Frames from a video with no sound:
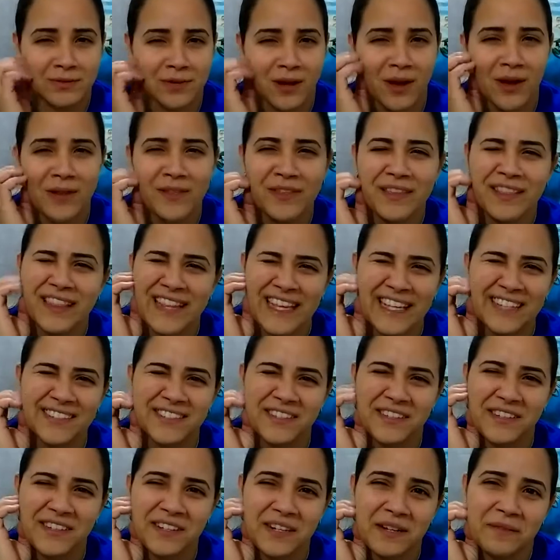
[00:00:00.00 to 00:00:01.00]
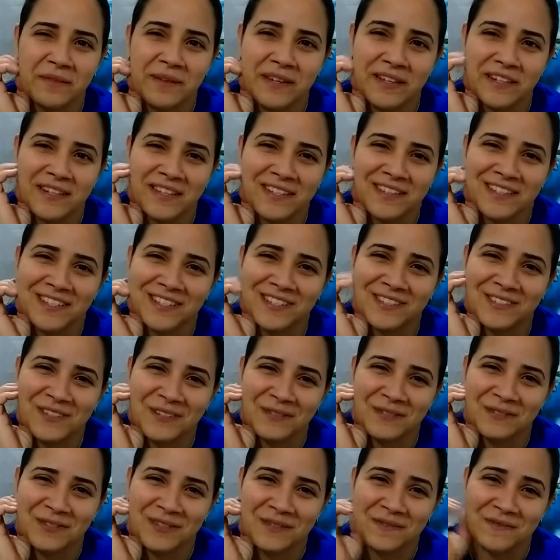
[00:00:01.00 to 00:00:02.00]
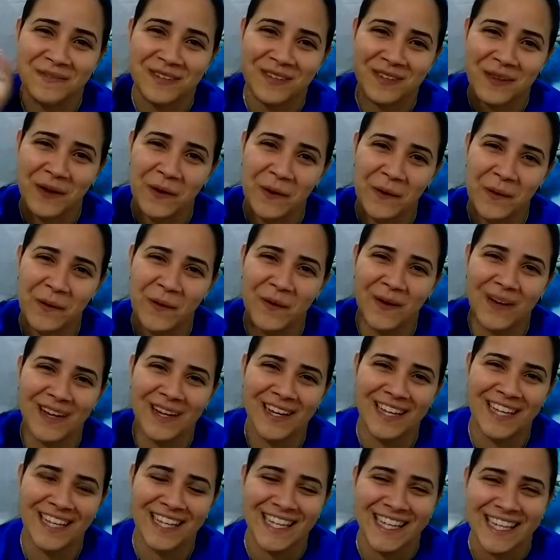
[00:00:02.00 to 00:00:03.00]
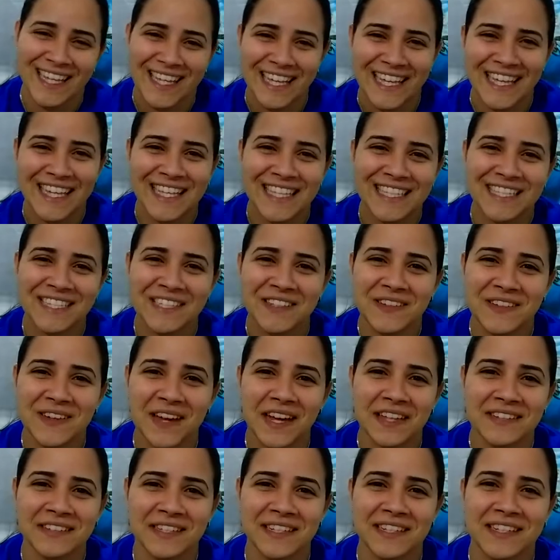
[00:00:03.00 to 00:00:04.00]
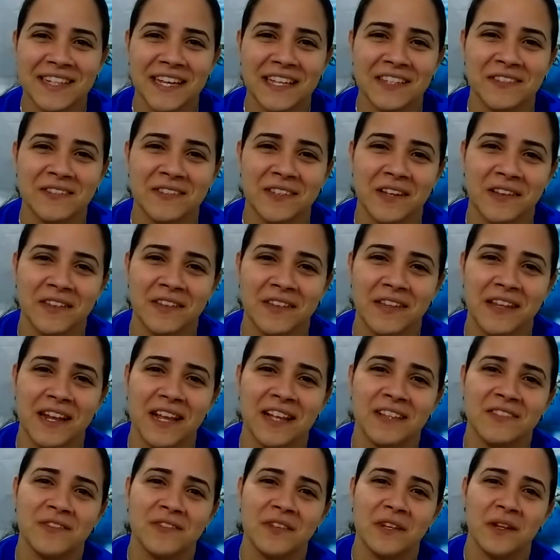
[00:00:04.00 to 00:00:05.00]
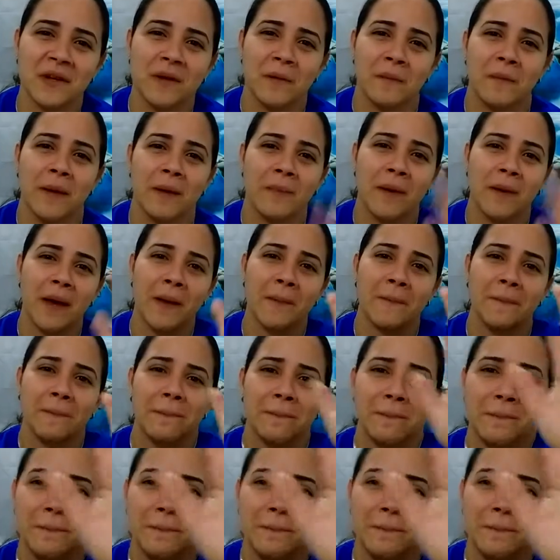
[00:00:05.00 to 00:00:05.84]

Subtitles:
All the links are going to be in the description below. See you guys on the next video. Bye-bye.